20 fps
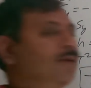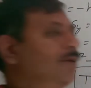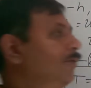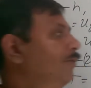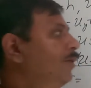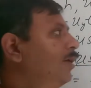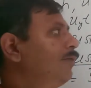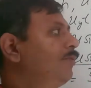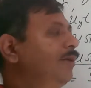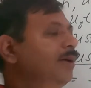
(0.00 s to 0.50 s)

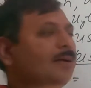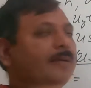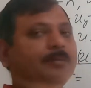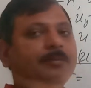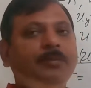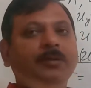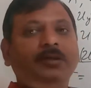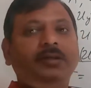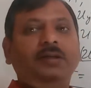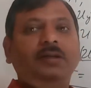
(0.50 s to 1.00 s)
What we have
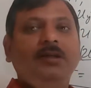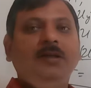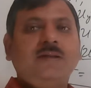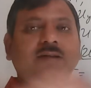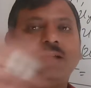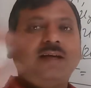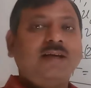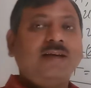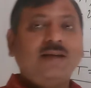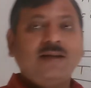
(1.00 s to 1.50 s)

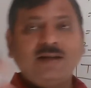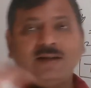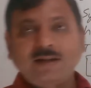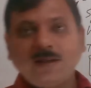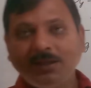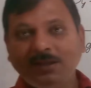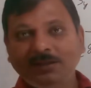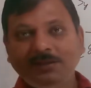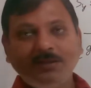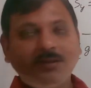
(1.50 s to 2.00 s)
taken
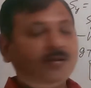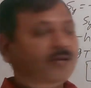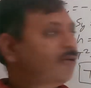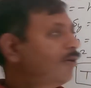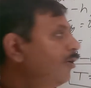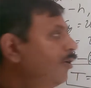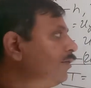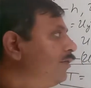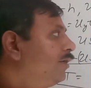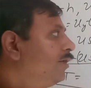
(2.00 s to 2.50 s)
in the
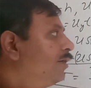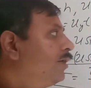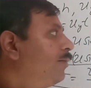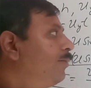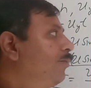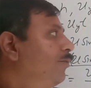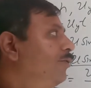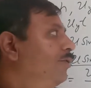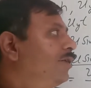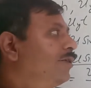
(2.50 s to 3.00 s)
horizontal
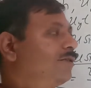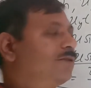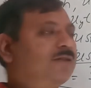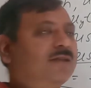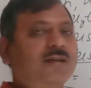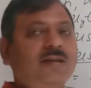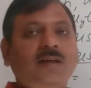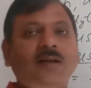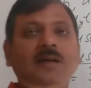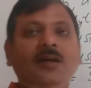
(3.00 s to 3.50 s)

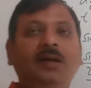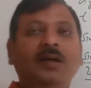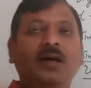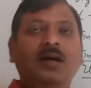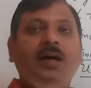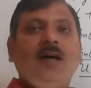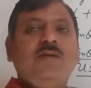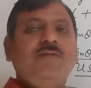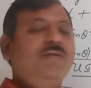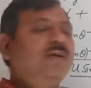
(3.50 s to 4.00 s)
projection,
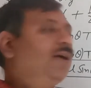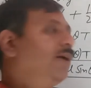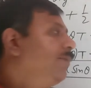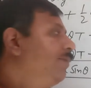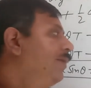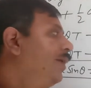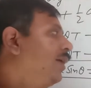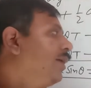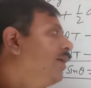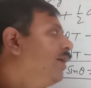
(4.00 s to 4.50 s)
or we have
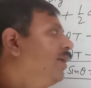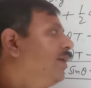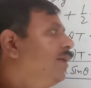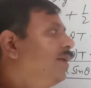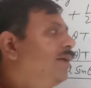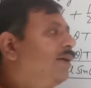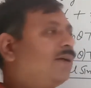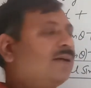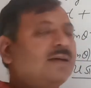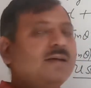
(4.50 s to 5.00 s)

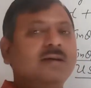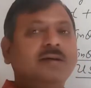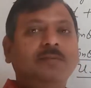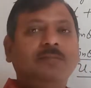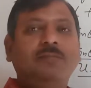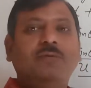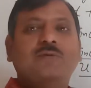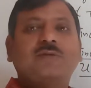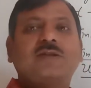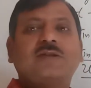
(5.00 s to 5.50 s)
taken
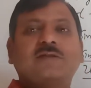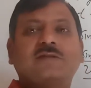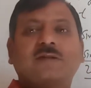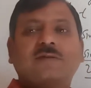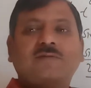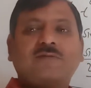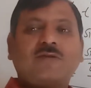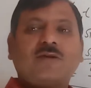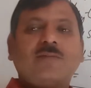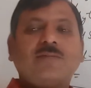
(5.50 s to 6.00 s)
projection
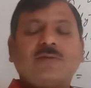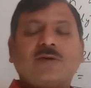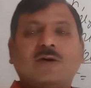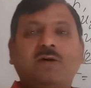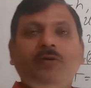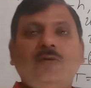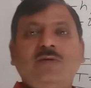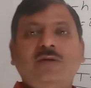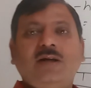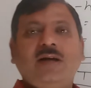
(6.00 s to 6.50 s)
from
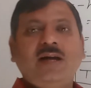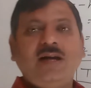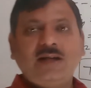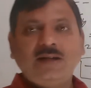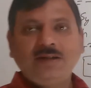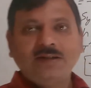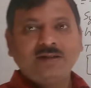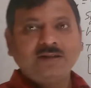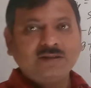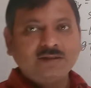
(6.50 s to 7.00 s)
ground
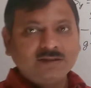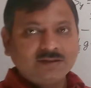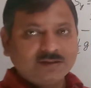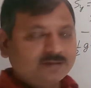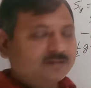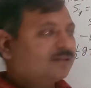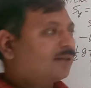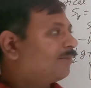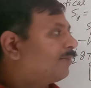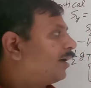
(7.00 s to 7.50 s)
at
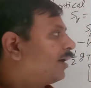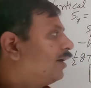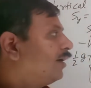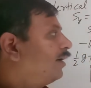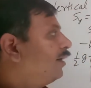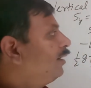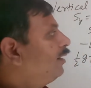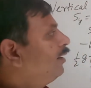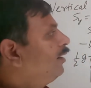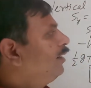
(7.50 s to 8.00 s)
some
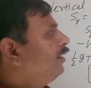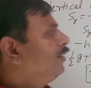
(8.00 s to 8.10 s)
angle.